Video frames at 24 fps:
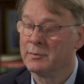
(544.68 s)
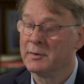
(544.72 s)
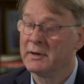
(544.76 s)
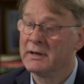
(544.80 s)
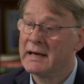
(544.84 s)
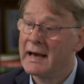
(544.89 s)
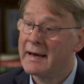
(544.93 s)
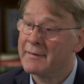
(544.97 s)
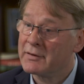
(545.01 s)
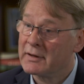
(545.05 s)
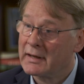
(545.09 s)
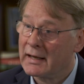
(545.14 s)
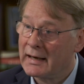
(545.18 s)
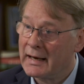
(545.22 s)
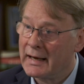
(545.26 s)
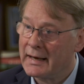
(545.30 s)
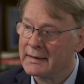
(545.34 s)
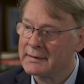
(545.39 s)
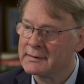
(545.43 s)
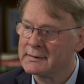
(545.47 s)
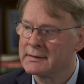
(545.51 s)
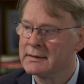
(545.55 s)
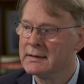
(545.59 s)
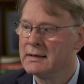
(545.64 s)
But
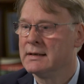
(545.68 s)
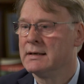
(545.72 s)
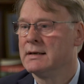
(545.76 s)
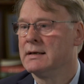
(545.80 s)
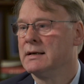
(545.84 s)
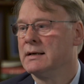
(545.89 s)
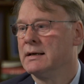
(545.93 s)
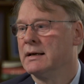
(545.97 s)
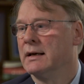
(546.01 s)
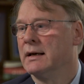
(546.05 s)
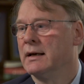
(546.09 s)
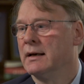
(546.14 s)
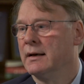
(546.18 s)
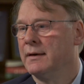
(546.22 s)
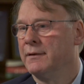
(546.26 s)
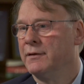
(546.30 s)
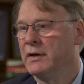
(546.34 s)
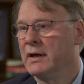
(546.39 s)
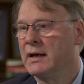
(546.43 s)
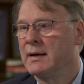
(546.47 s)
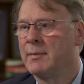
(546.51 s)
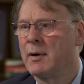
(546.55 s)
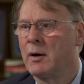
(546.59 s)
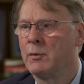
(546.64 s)
nevertheless, if
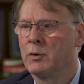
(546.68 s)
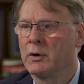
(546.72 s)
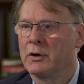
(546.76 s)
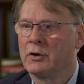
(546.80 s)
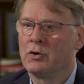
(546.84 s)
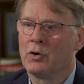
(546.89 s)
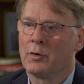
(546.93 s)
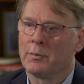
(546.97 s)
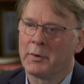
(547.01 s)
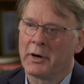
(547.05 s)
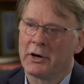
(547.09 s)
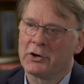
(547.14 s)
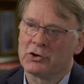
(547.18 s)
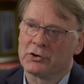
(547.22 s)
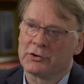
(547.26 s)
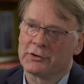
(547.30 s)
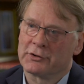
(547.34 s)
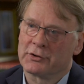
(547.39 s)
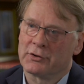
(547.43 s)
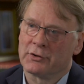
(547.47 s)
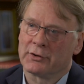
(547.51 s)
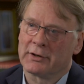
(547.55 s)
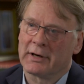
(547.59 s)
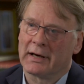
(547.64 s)
you think about what a
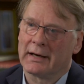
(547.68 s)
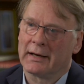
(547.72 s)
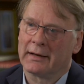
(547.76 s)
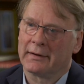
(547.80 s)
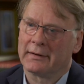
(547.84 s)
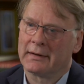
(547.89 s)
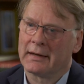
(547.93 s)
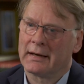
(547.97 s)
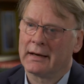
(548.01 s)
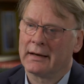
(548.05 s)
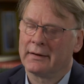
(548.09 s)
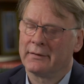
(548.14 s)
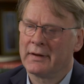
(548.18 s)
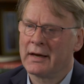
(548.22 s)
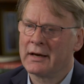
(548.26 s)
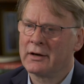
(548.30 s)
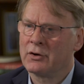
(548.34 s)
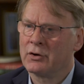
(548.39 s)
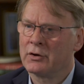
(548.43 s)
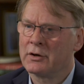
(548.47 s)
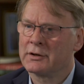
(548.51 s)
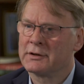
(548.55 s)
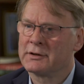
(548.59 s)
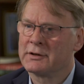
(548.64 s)
corporation's good at, they're
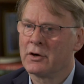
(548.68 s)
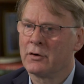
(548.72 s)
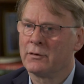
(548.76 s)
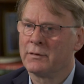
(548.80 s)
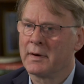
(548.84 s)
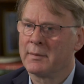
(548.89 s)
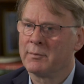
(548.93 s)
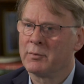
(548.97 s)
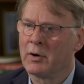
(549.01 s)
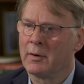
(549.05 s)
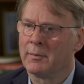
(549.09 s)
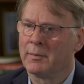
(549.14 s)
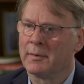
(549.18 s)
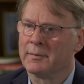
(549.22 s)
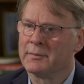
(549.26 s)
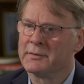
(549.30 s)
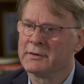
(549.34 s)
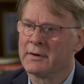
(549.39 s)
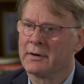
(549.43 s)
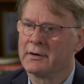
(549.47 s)
good at solving problems.